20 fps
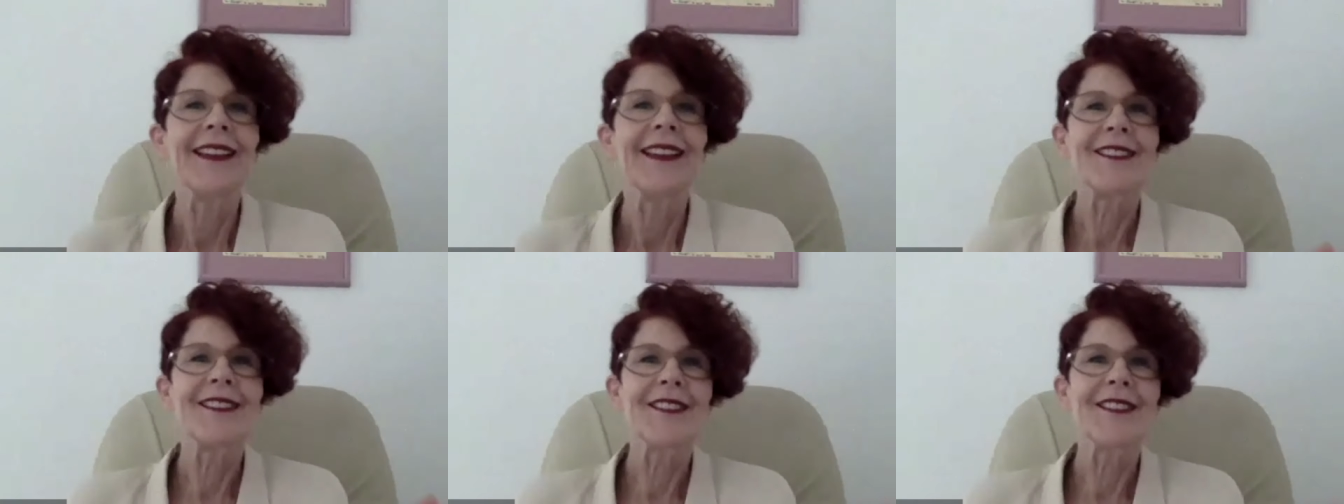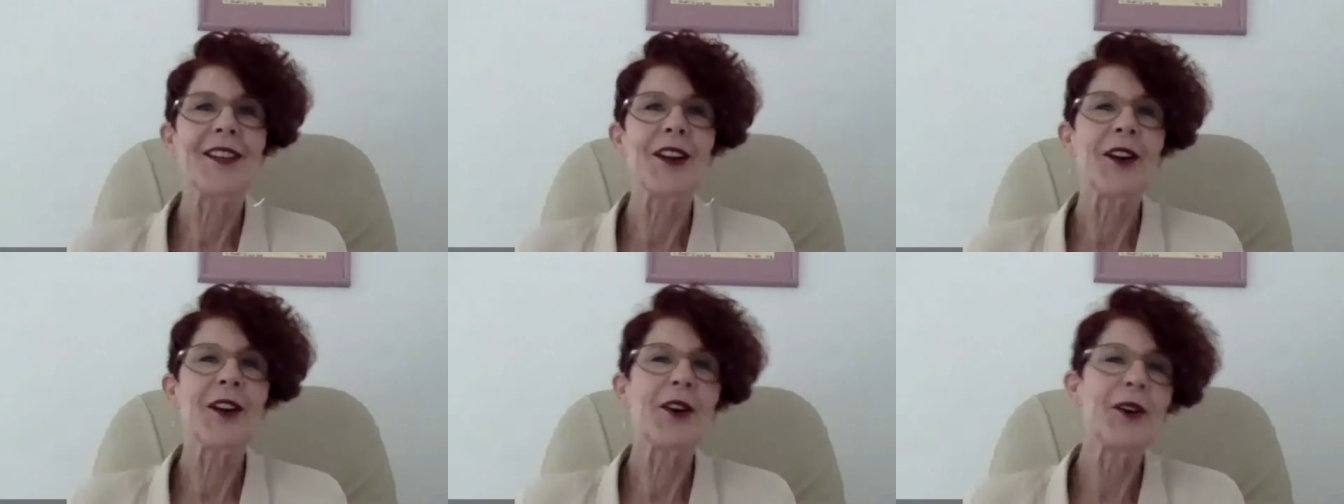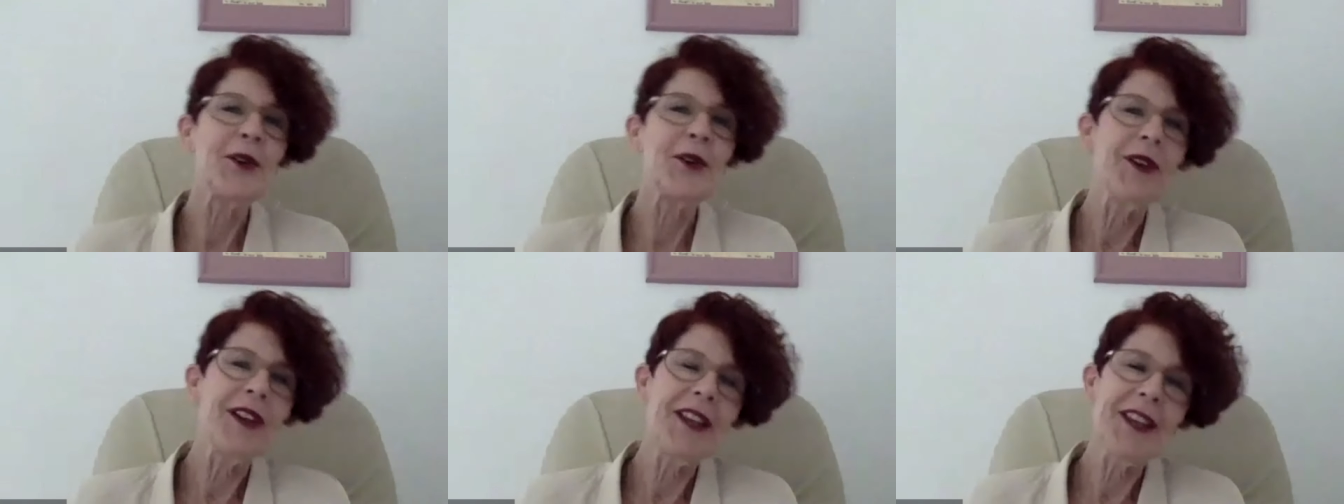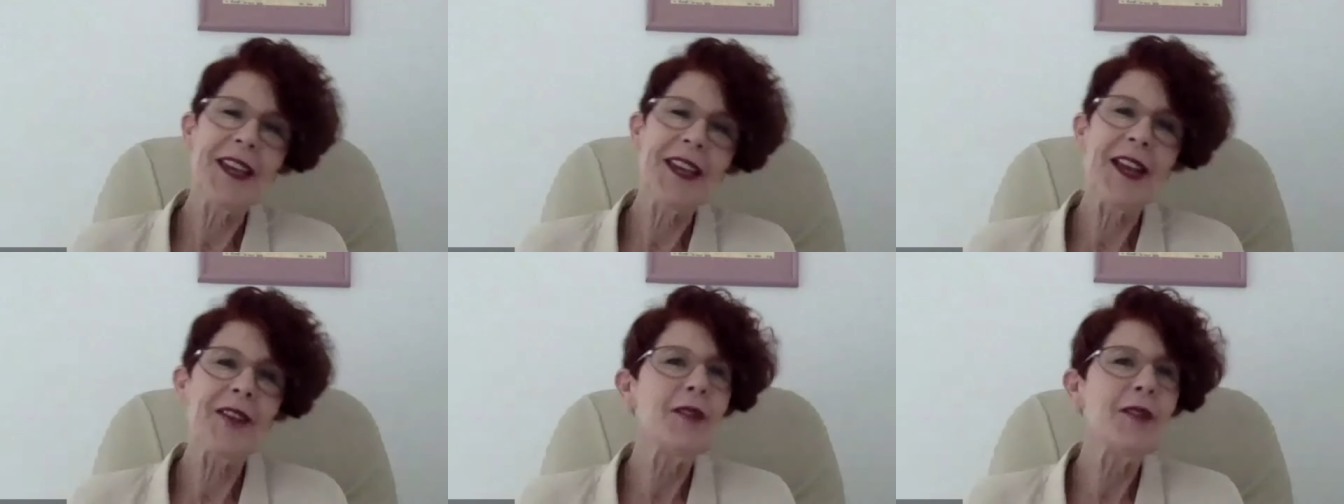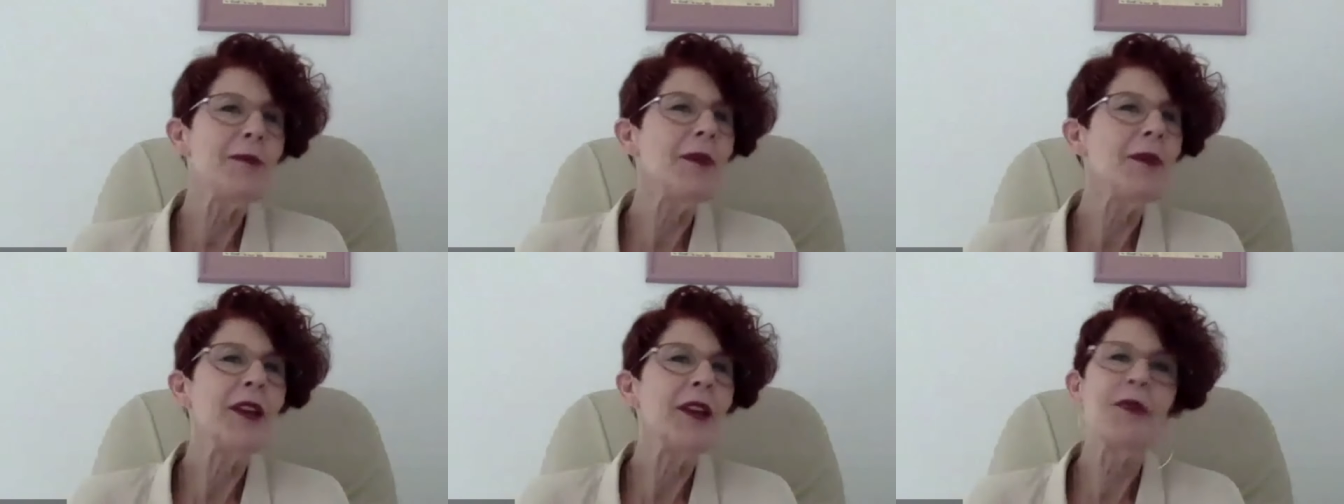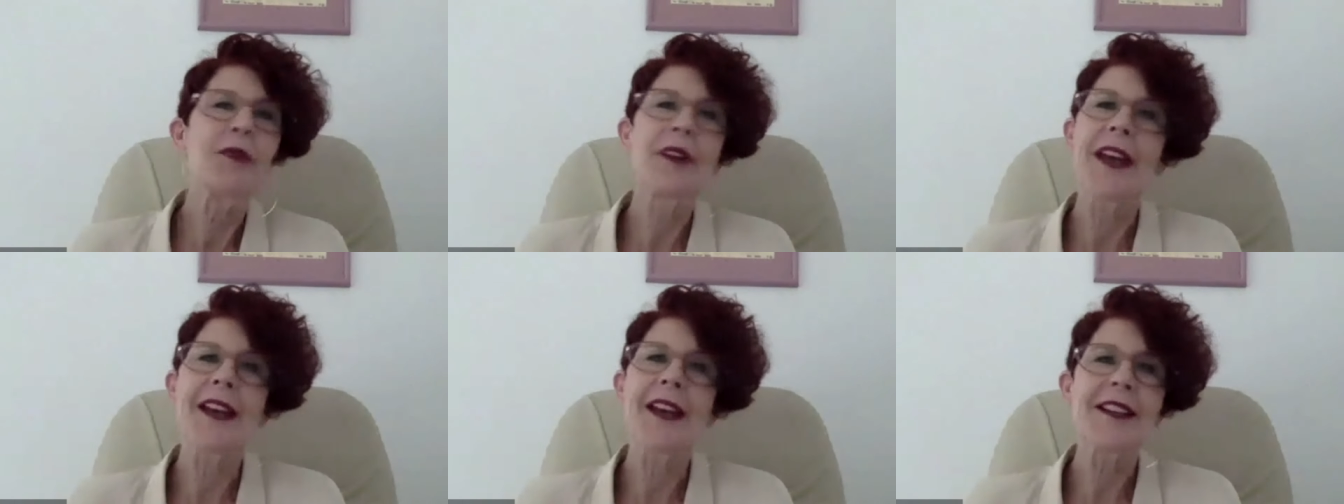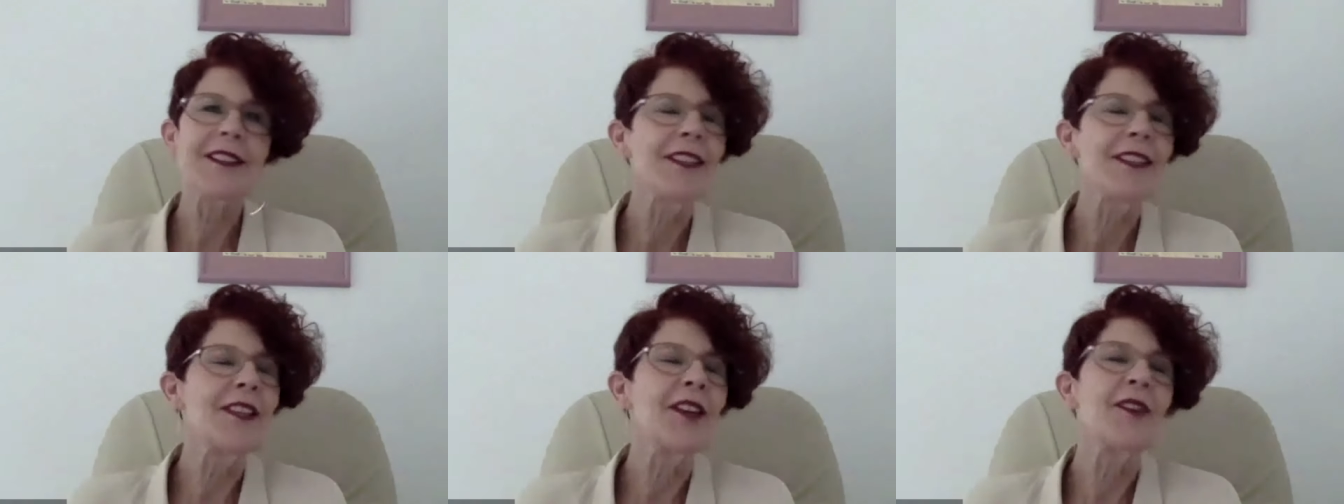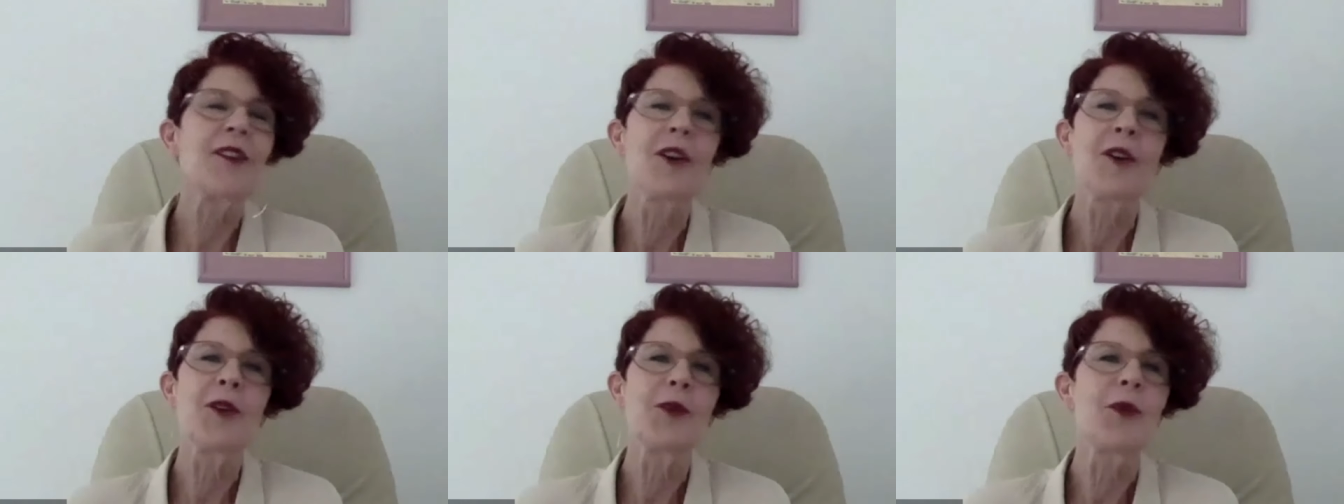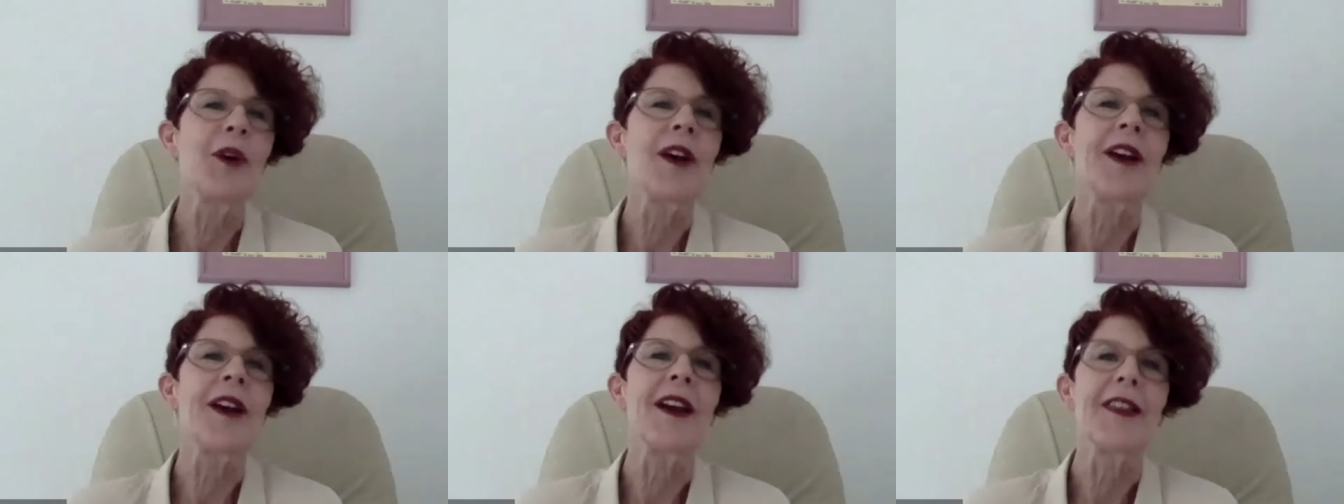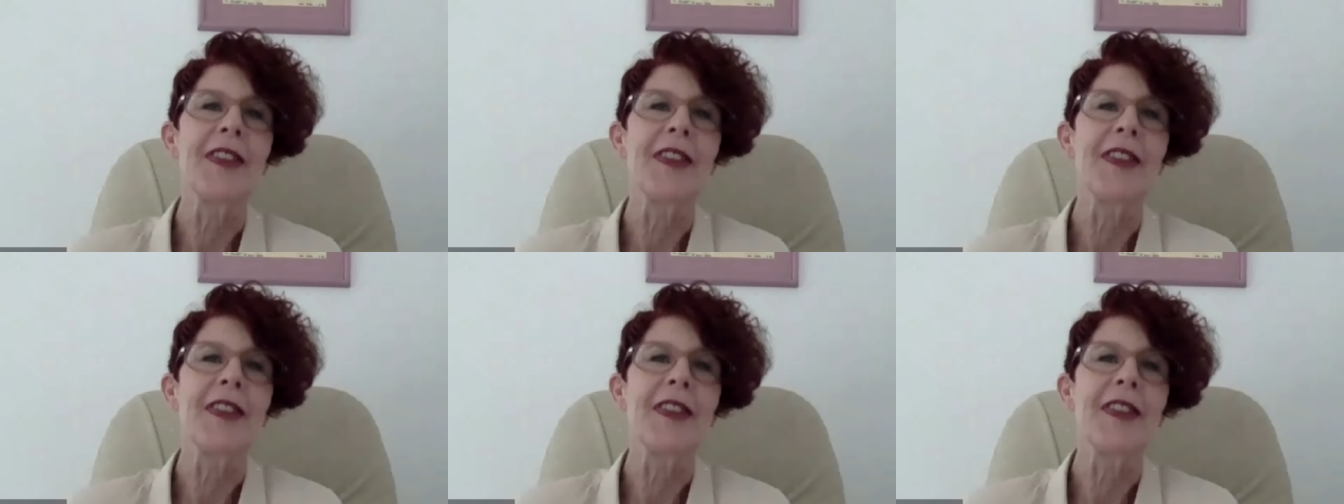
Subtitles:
So everybody reacts in their own way.